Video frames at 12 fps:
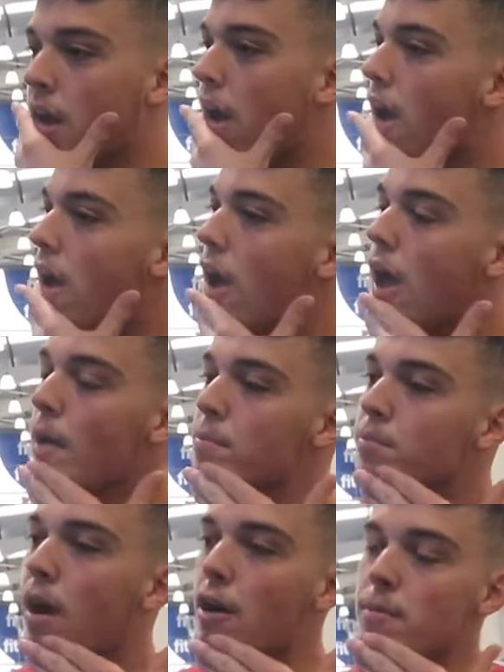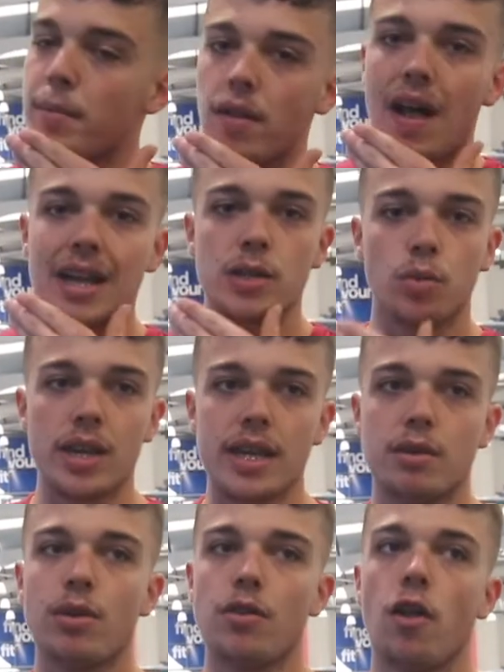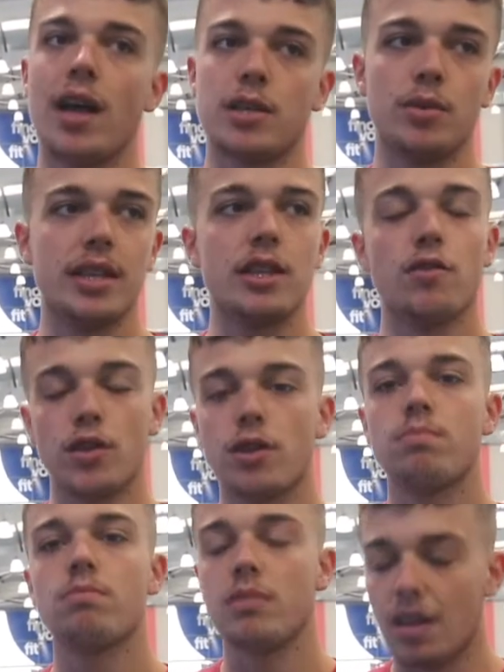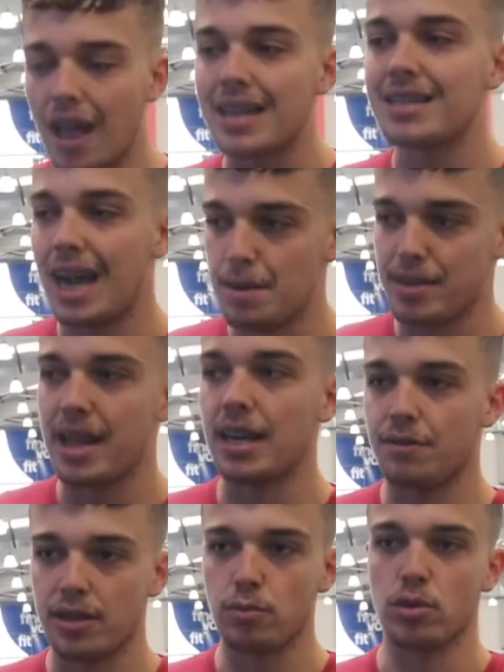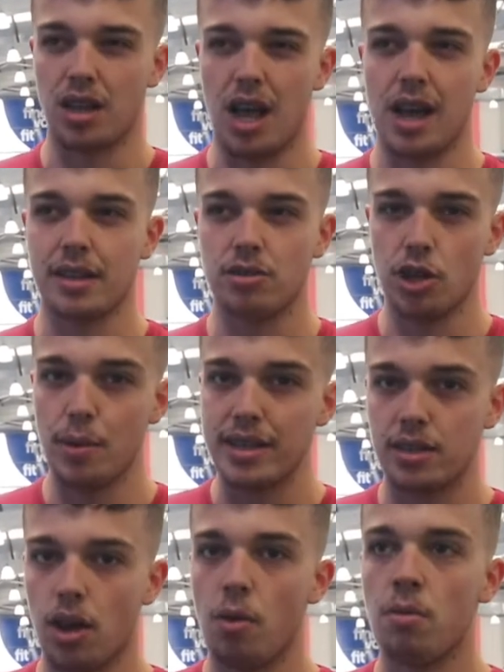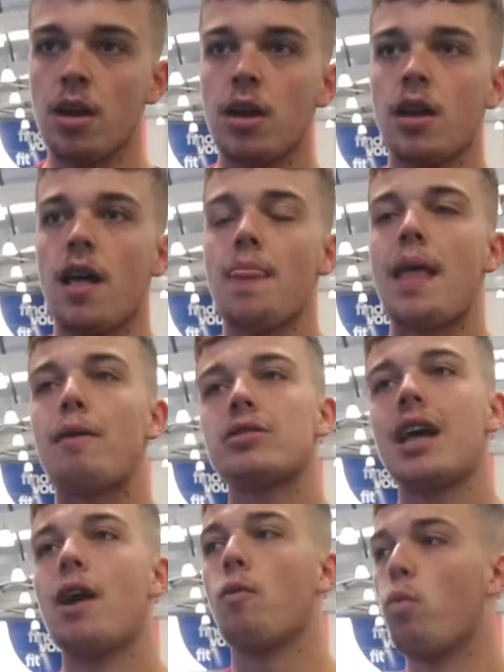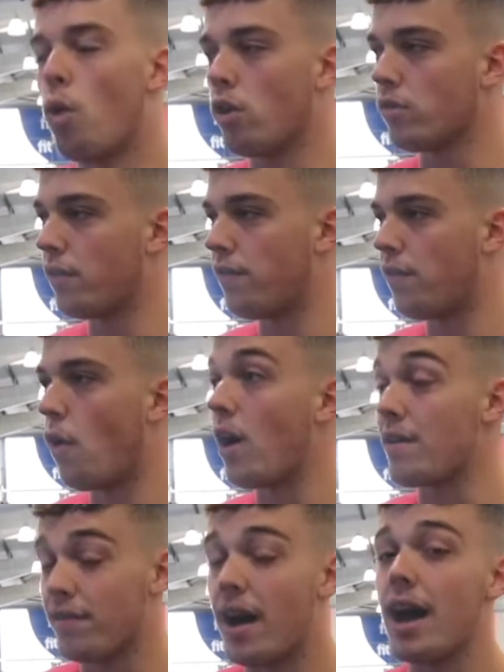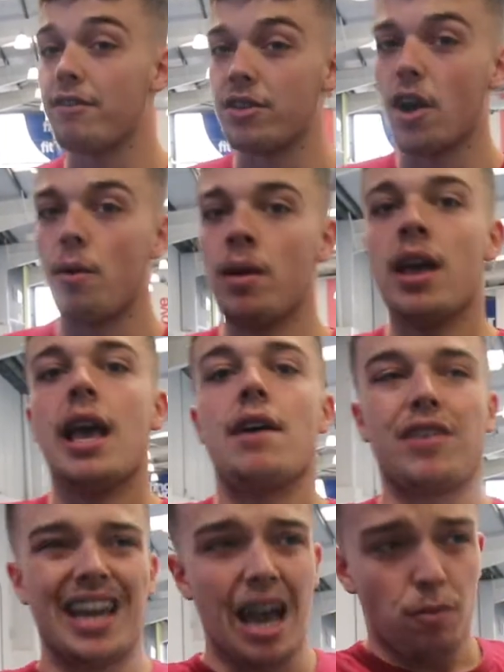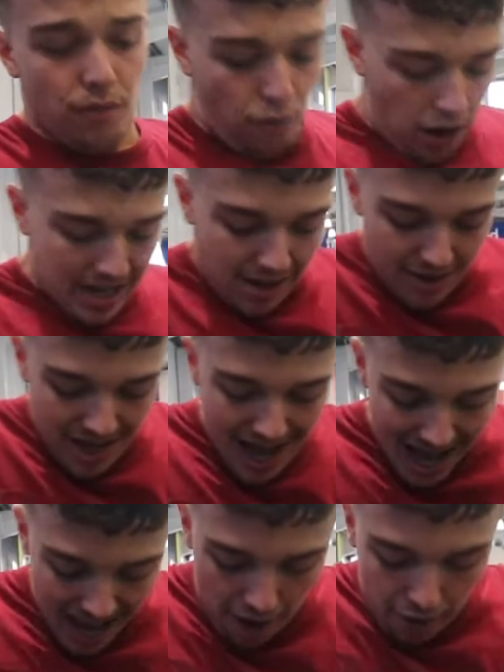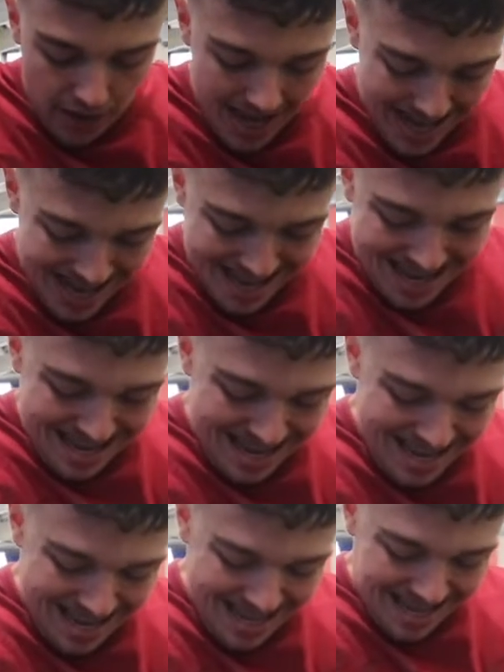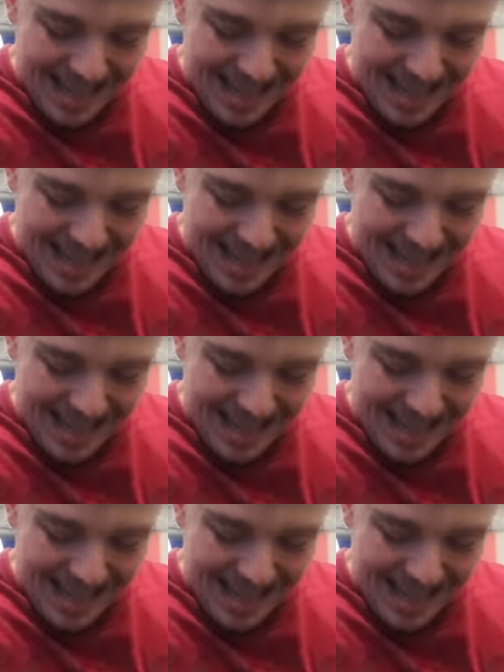But I remember last week, well not last week, the last time I deadlifted was 2 weeks ago. That was 145, so if I can get 147.5,